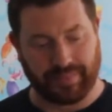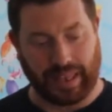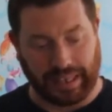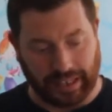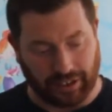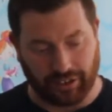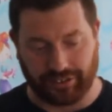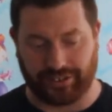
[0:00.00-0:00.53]
And
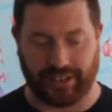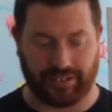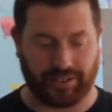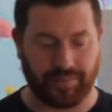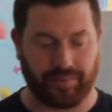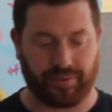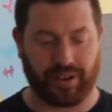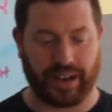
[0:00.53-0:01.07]
then God sets
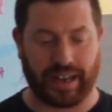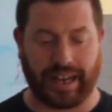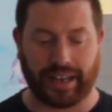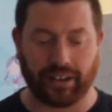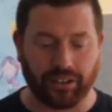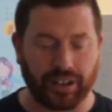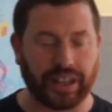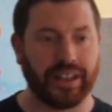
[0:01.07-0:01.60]
them free.
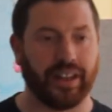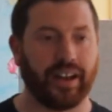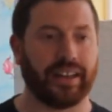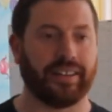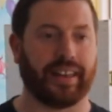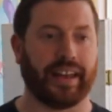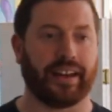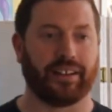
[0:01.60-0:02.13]
And on the
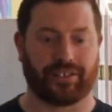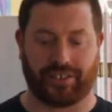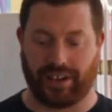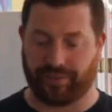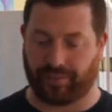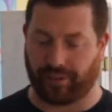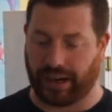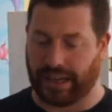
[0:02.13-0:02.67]
night they are
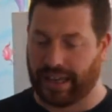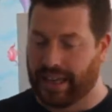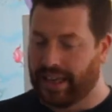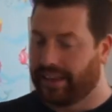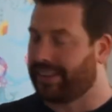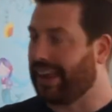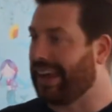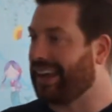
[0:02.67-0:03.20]
set free,
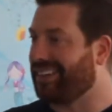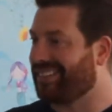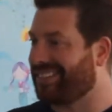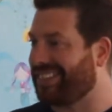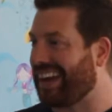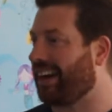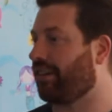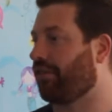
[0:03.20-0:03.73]
they
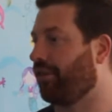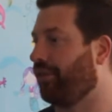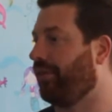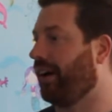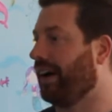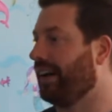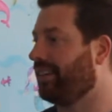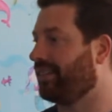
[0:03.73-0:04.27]

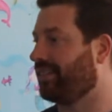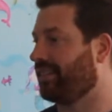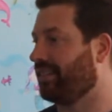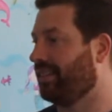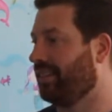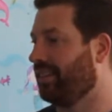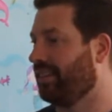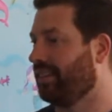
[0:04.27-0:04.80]
sacrifice
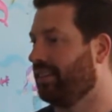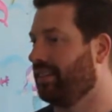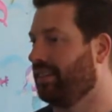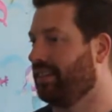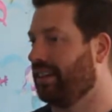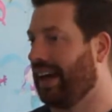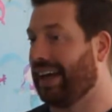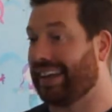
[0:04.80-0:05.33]

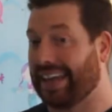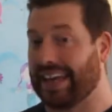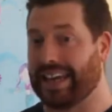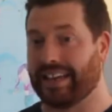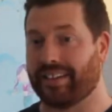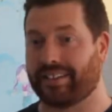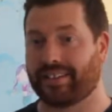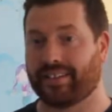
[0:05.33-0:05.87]
and
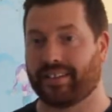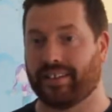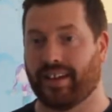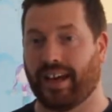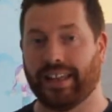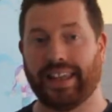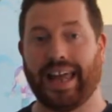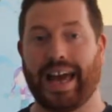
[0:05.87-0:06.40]
eat
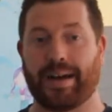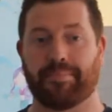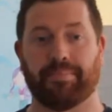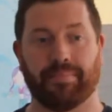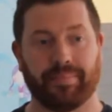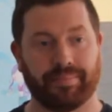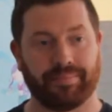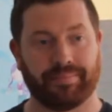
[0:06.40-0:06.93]
a lamb,
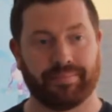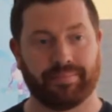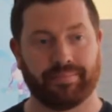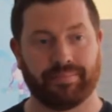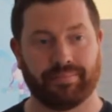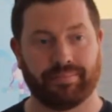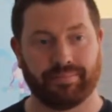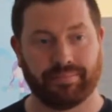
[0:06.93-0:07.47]

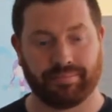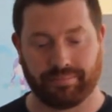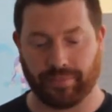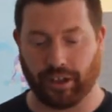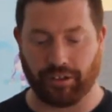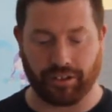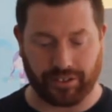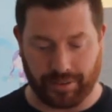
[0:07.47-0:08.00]

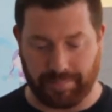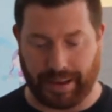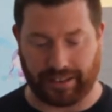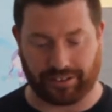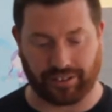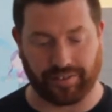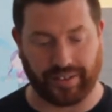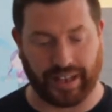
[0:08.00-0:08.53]
known as the
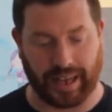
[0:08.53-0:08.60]
Passover